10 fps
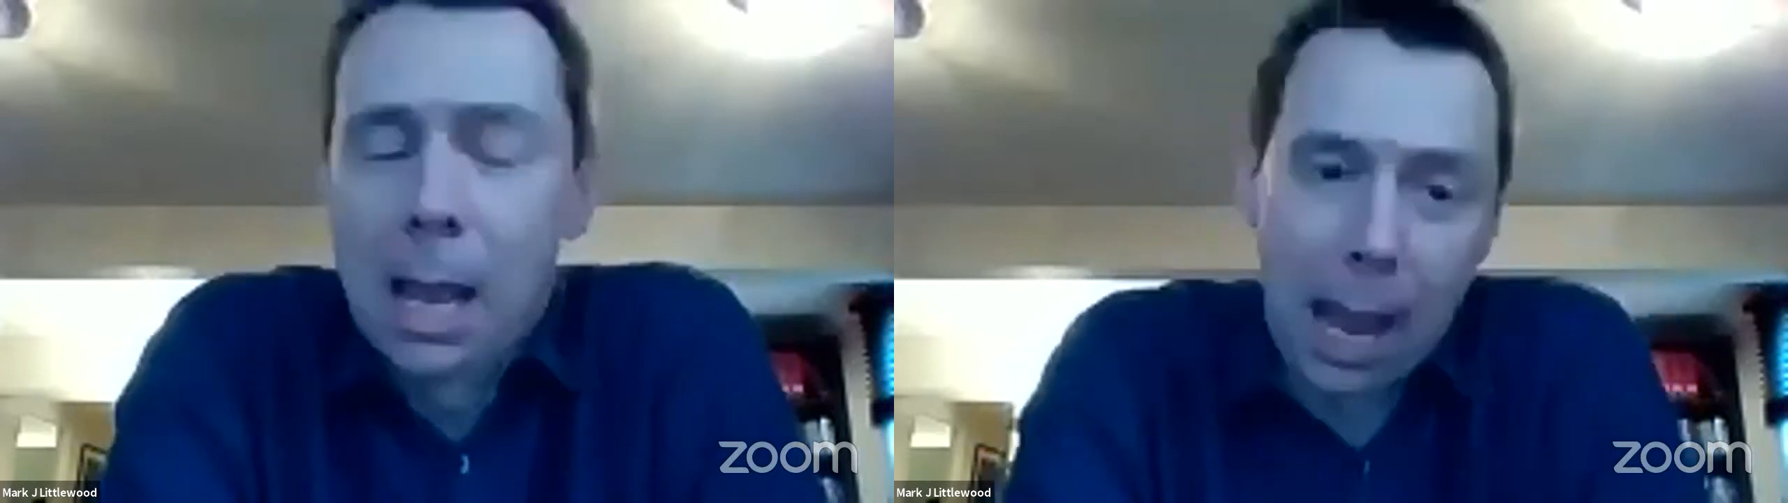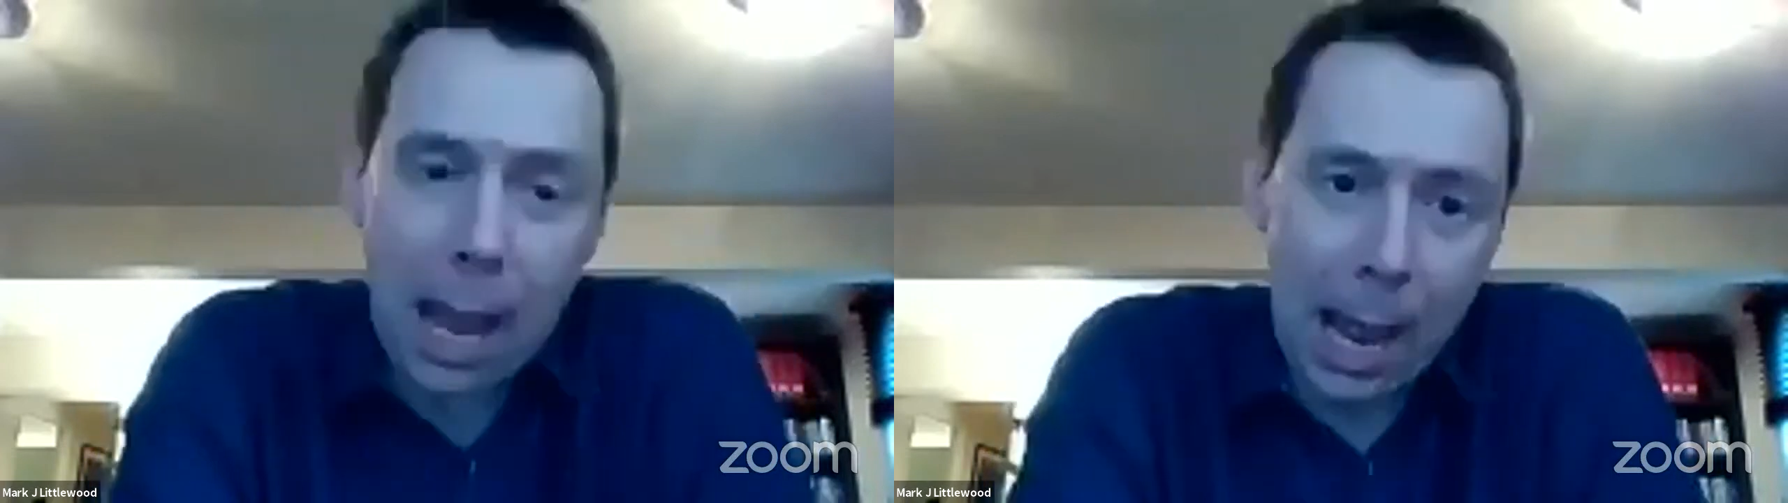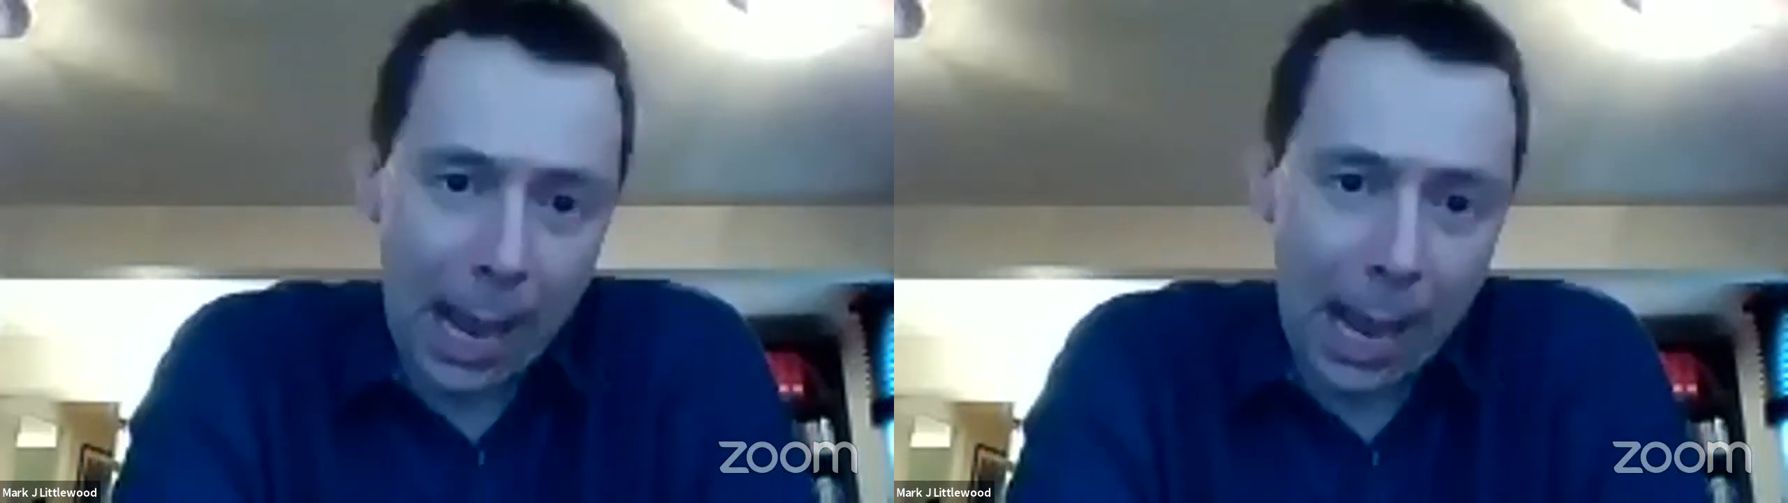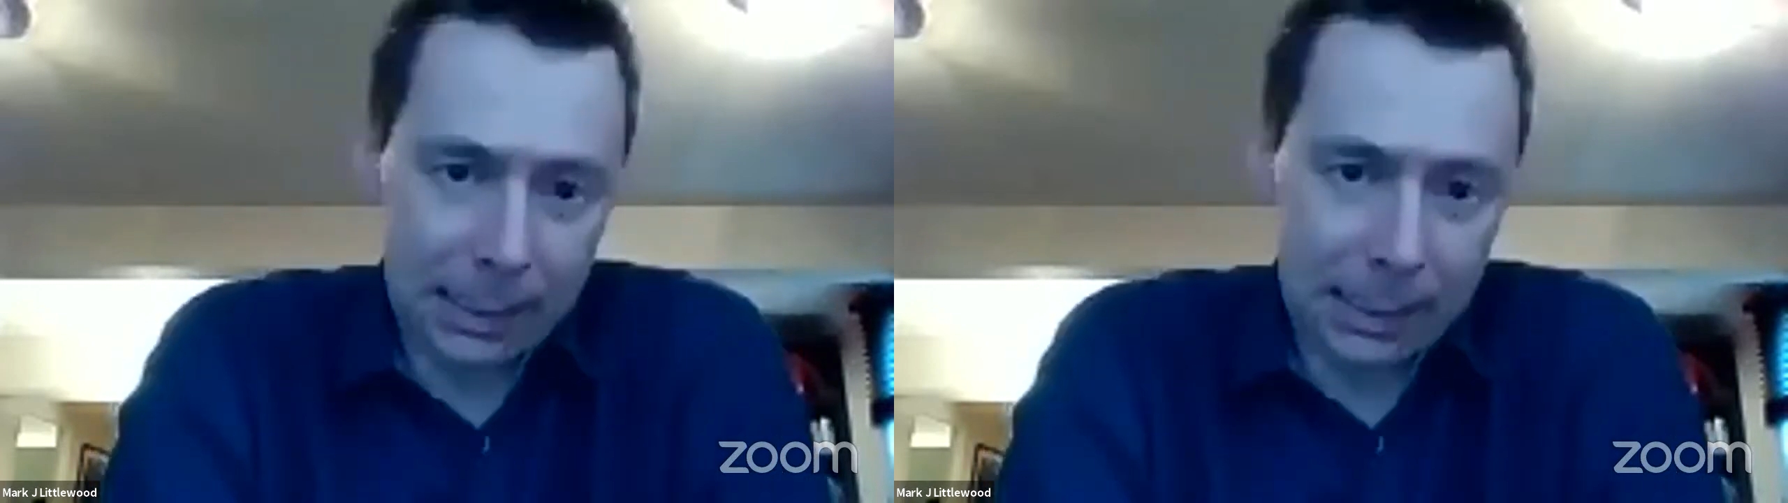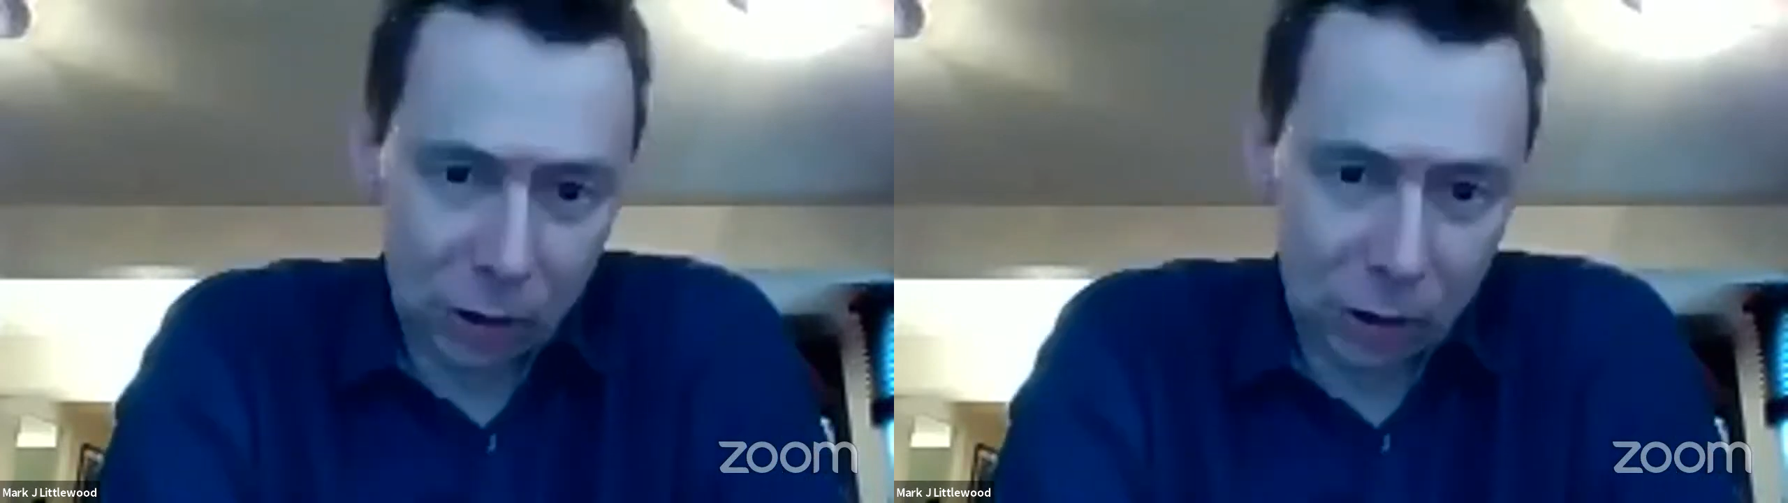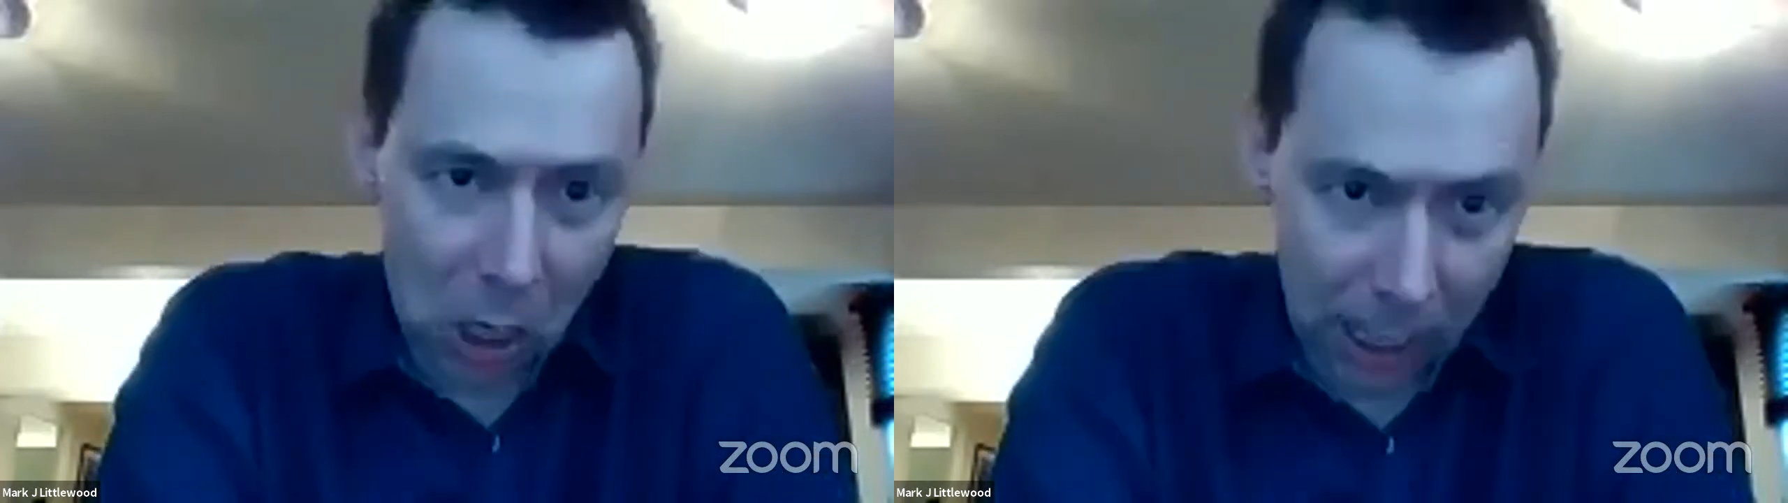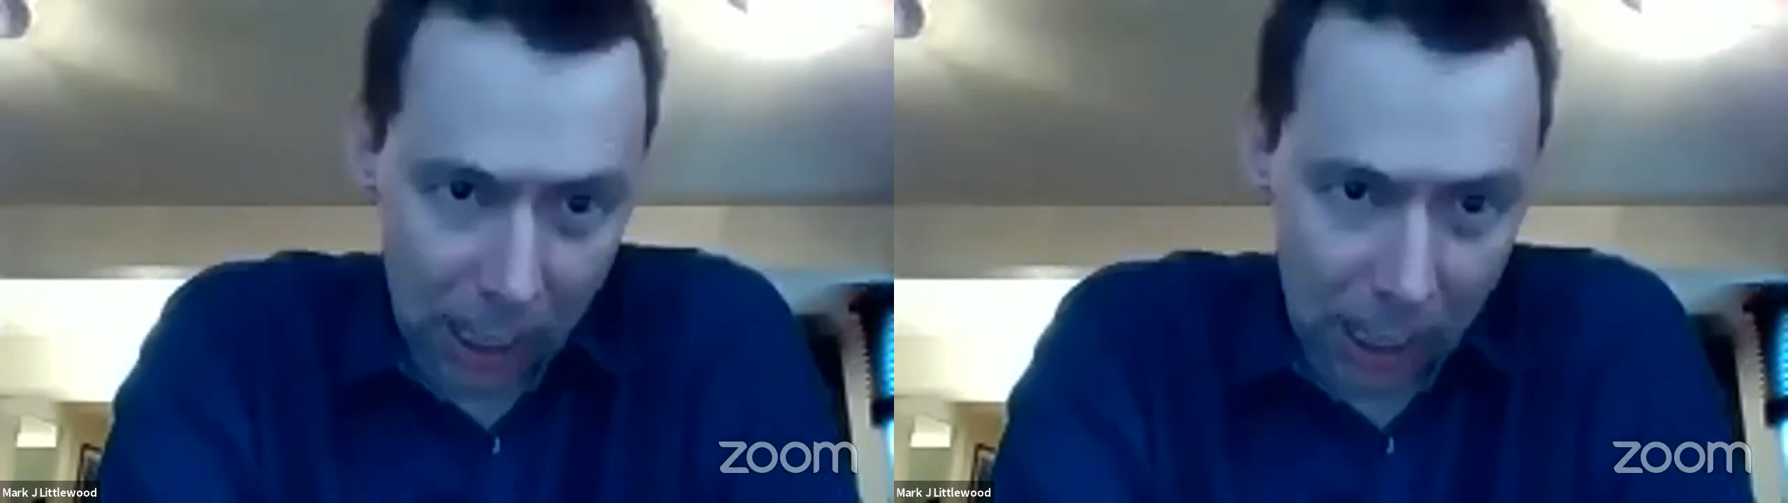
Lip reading: and a desire